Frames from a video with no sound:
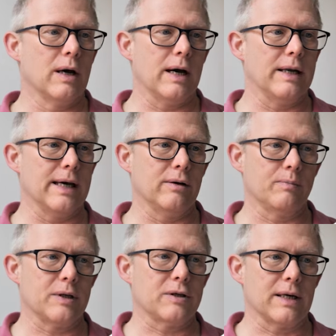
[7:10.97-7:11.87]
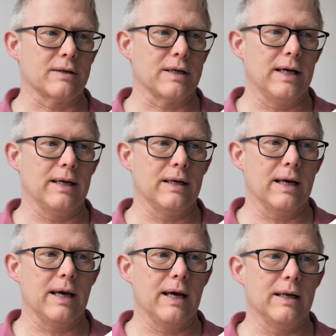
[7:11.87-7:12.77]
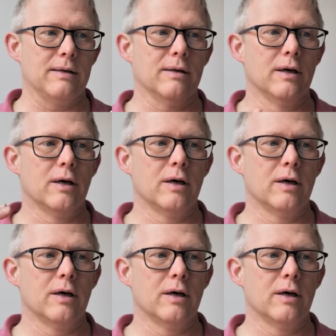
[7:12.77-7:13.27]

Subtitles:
and then up to 16 in